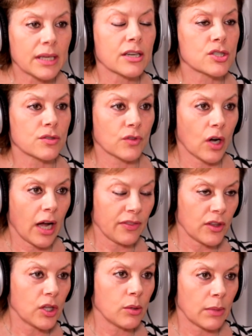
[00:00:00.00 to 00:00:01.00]
Because you've got
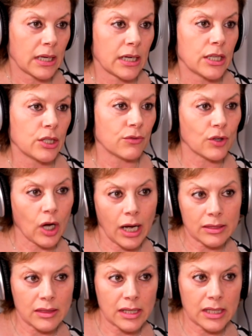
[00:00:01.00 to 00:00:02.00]
the humidity, you've
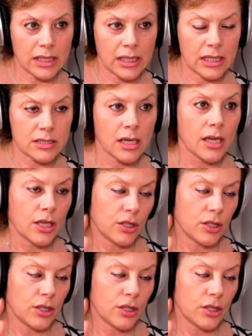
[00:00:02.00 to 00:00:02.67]
got the heat,